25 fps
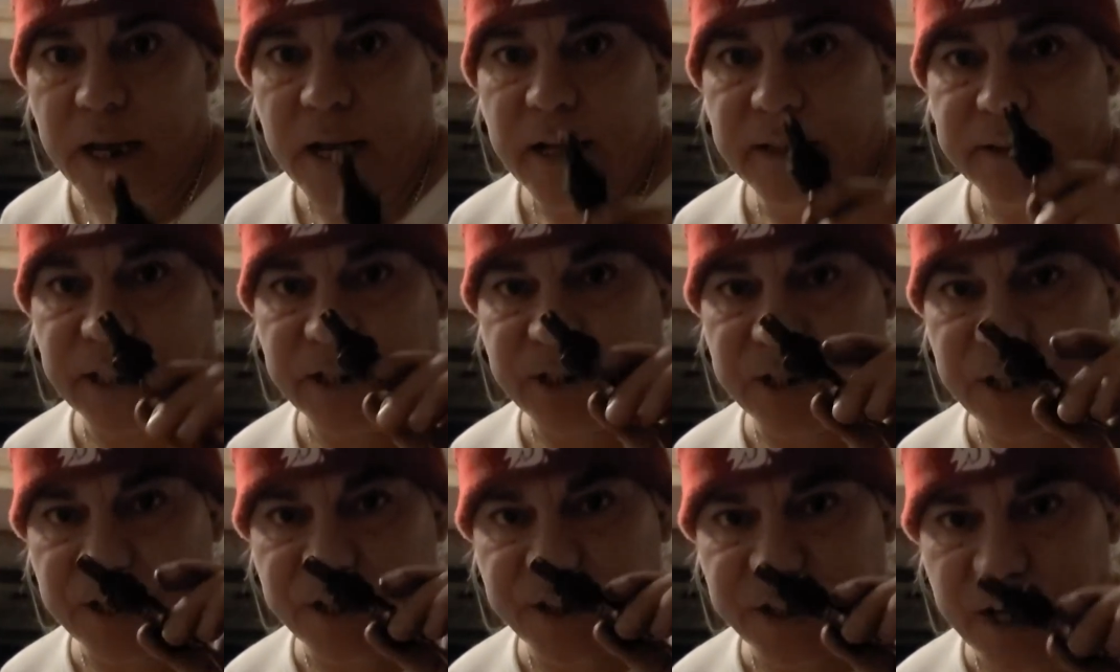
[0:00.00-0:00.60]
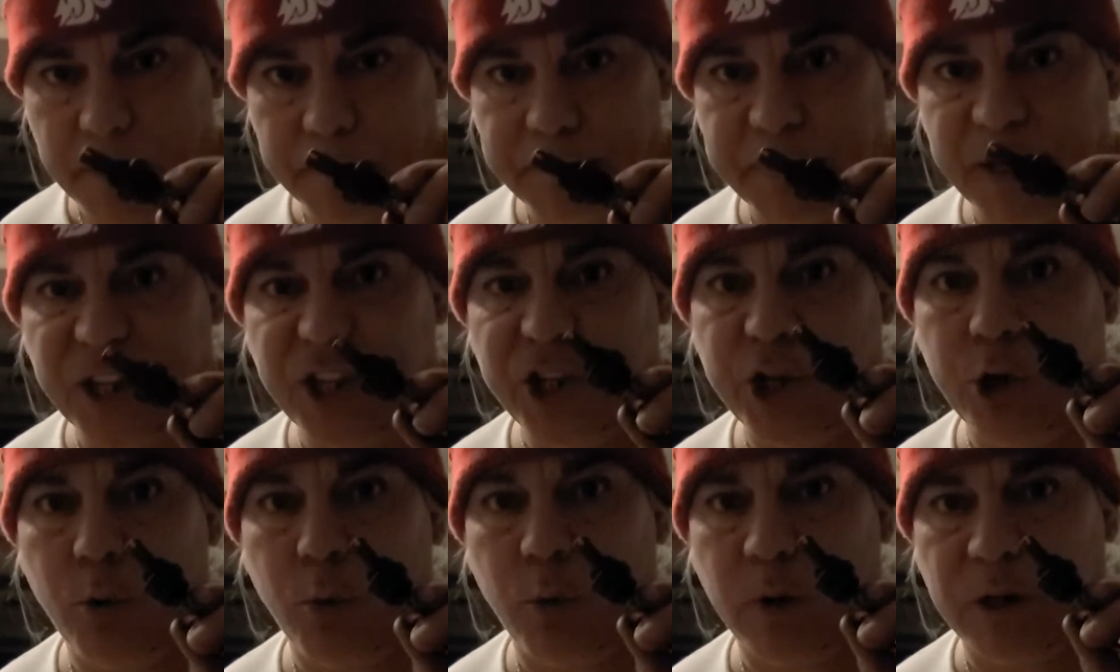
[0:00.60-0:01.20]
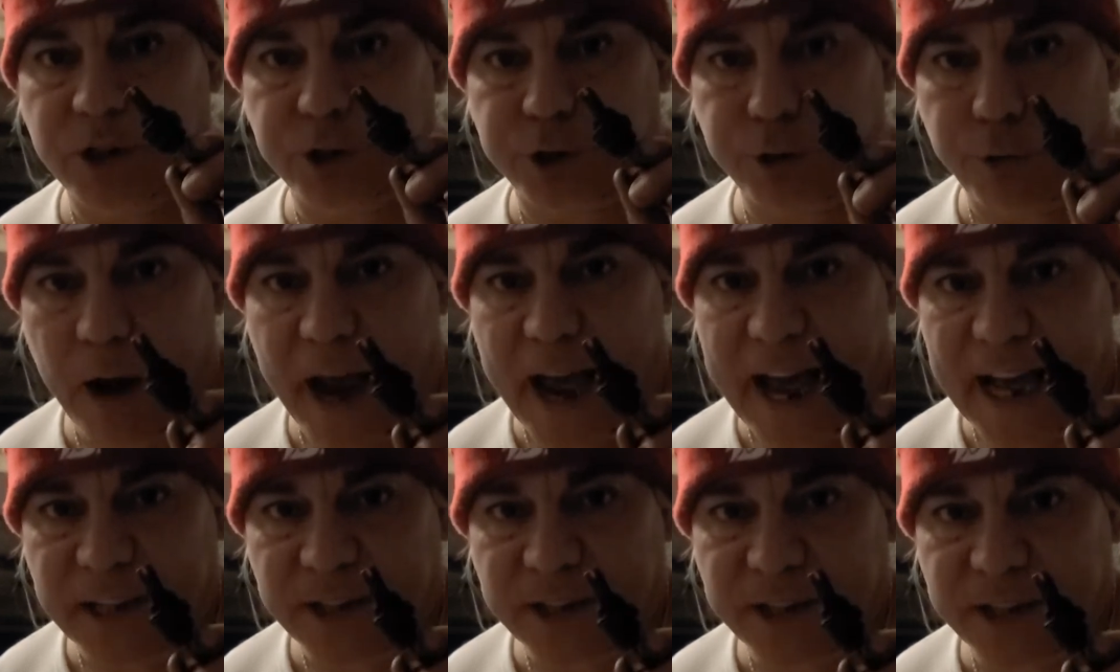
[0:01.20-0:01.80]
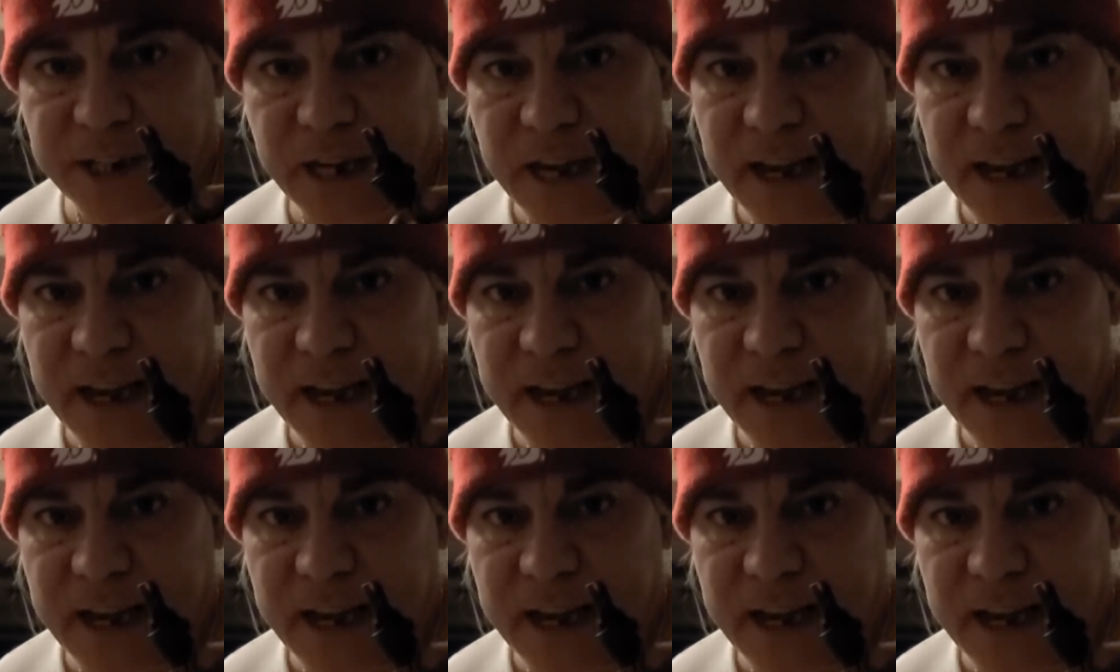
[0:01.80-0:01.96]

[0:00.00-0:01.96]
This is something you address